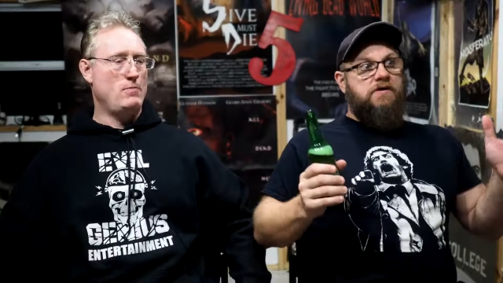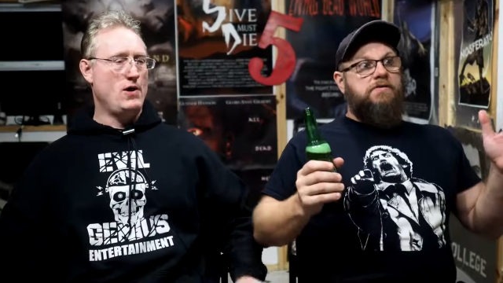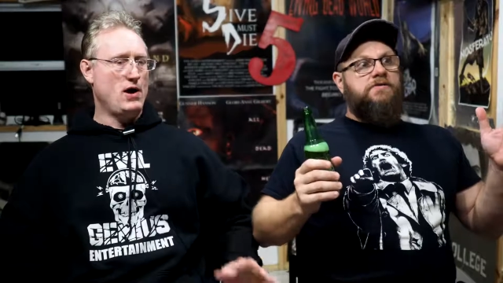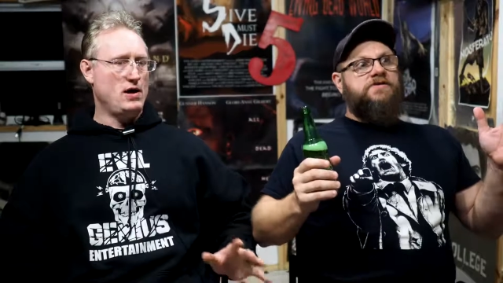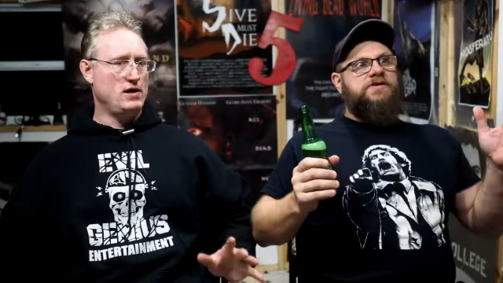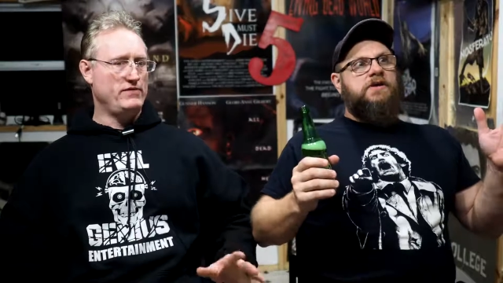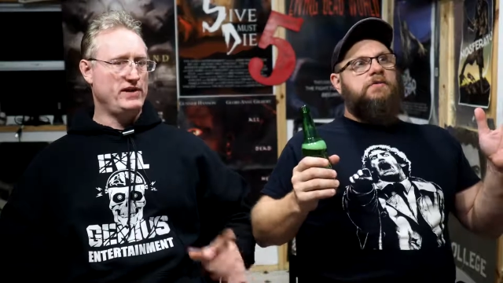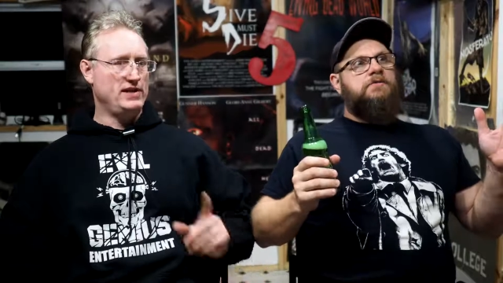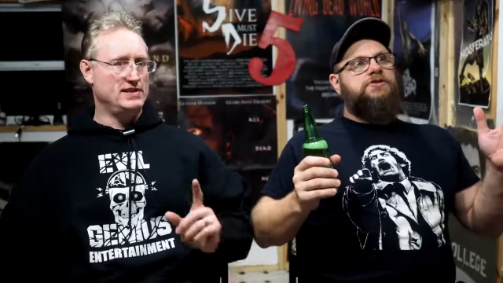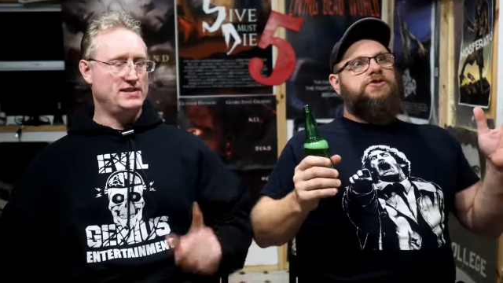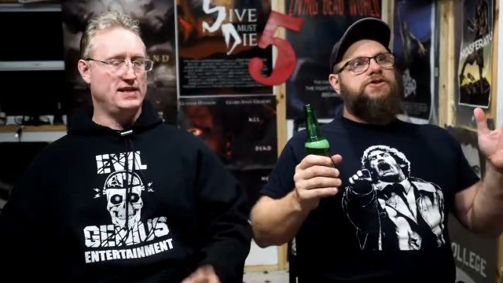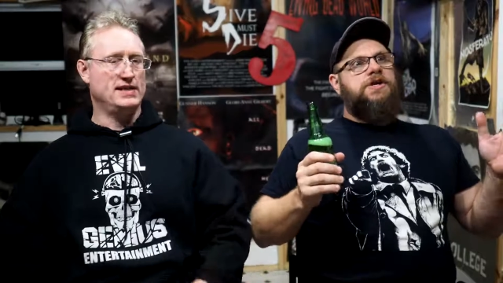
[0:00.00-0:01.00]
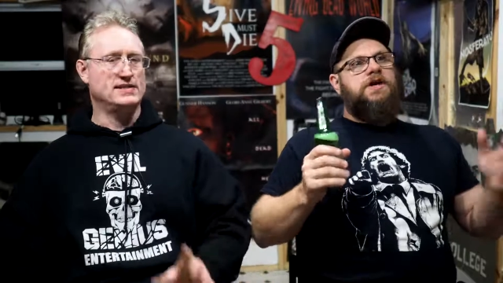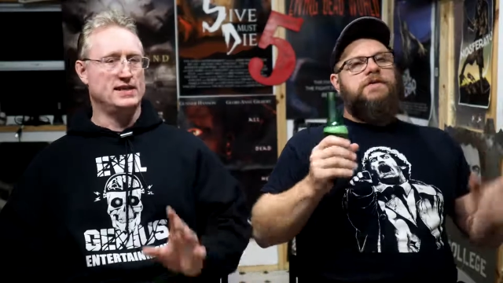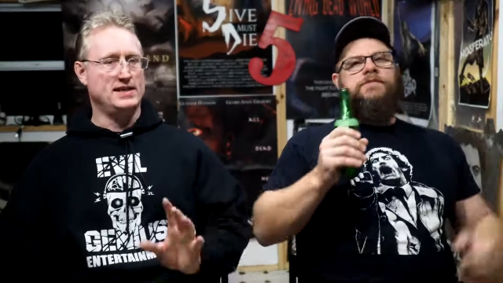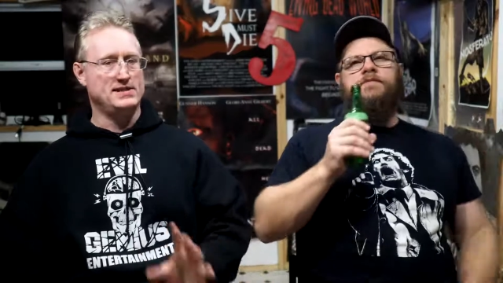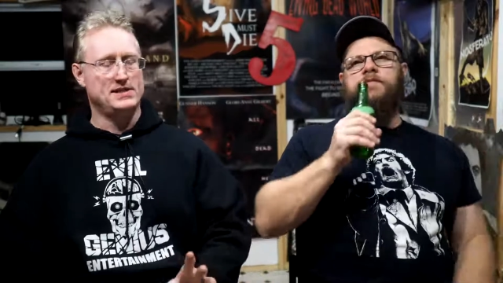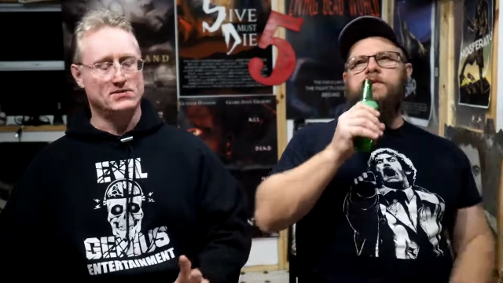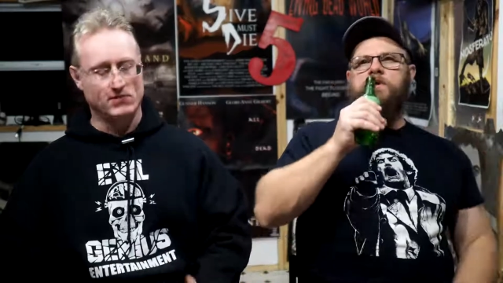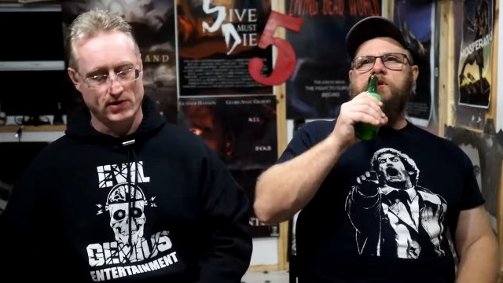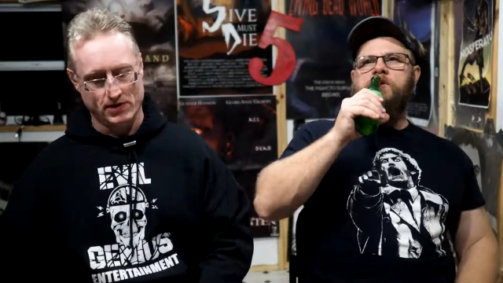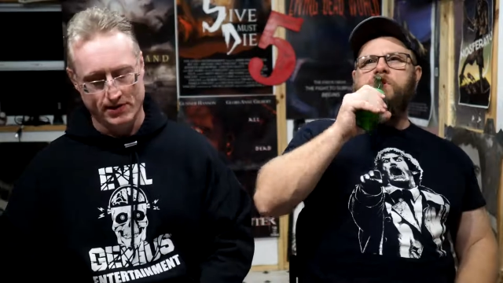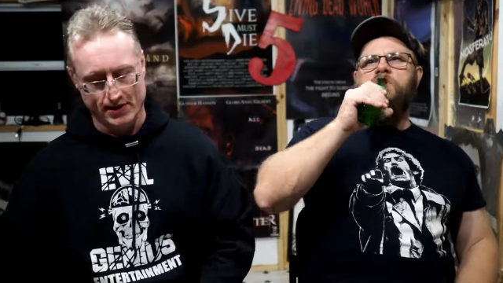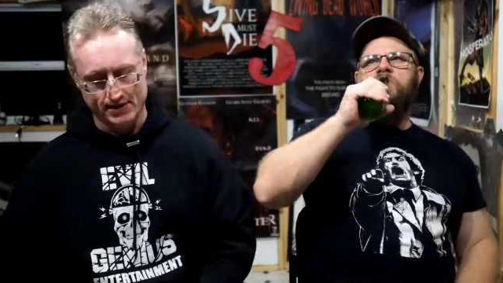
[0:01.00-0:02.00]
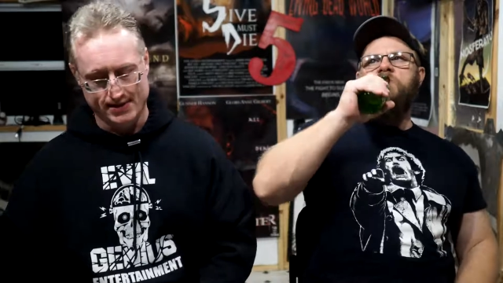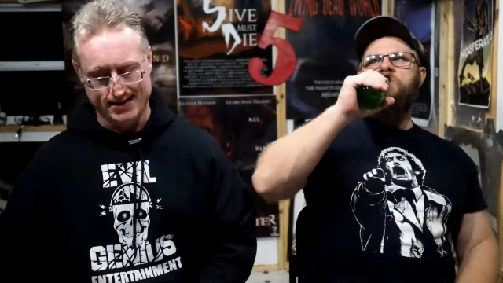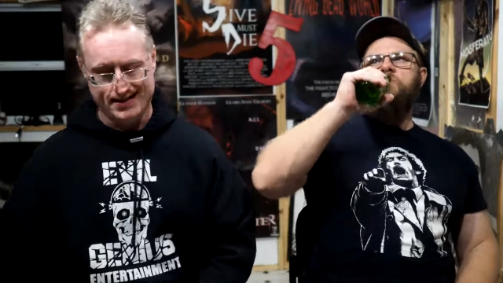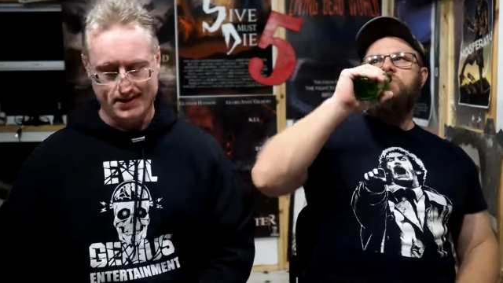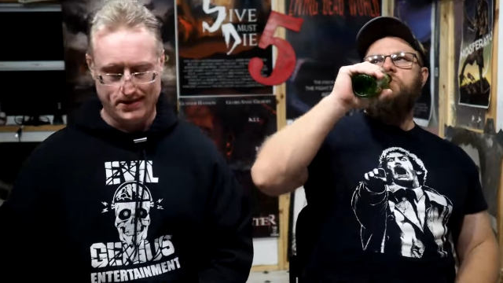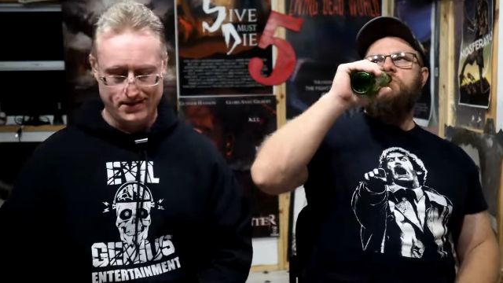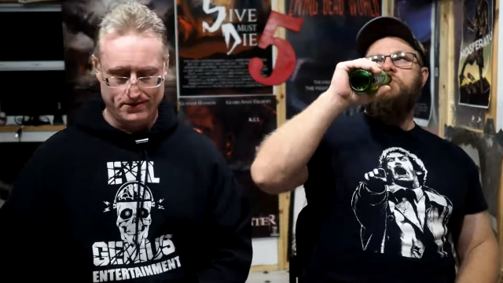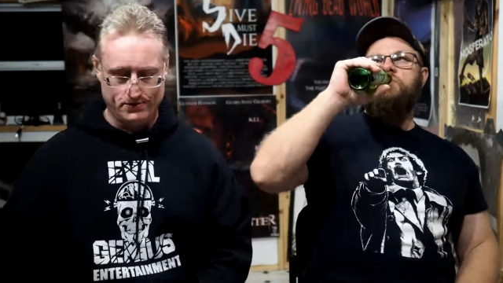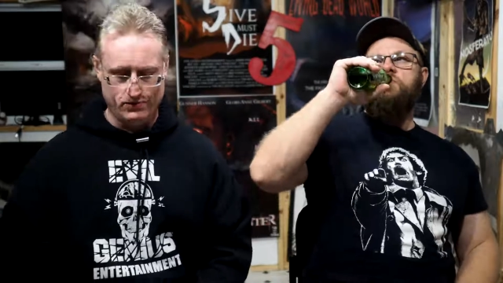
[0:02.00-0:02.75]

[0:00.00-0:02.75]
Speaker 1: movies. Part of it is this, and this is one of the things that you